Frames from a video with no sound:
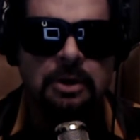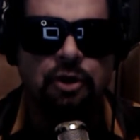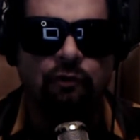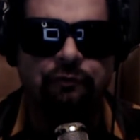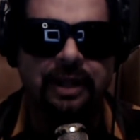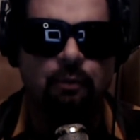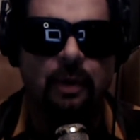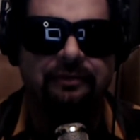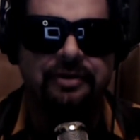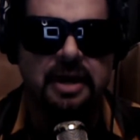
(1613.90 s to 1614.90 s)
Don't forget
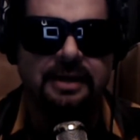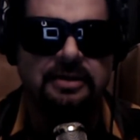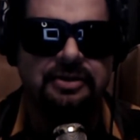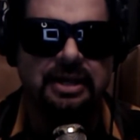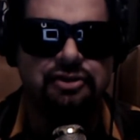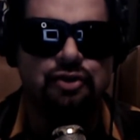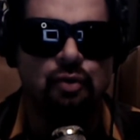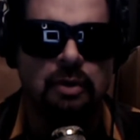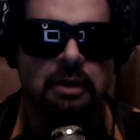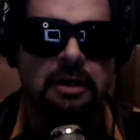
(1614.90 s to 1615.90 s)
Wednesday night to set
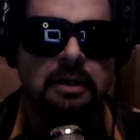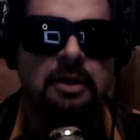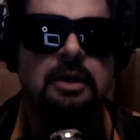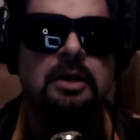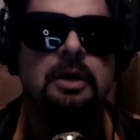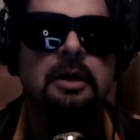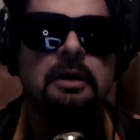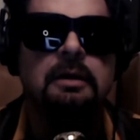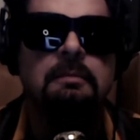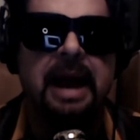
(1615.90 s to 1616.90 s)
your
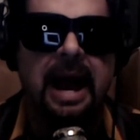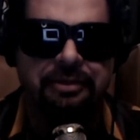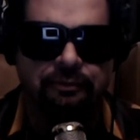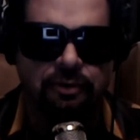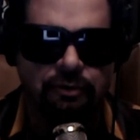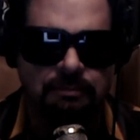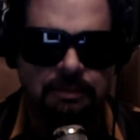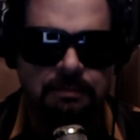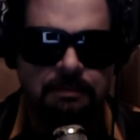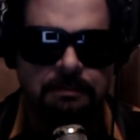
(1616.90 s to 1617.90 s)

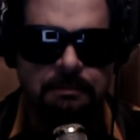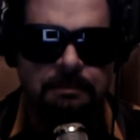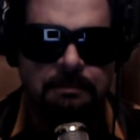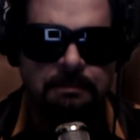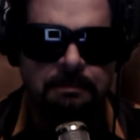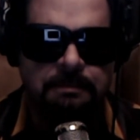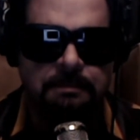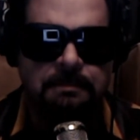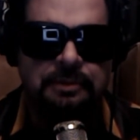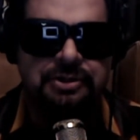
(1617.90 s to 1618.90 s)
bathroom
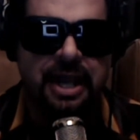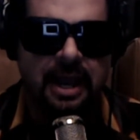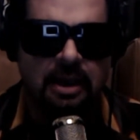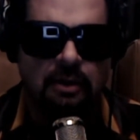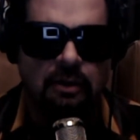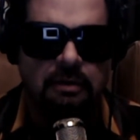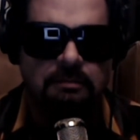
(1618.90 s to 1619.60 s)
scale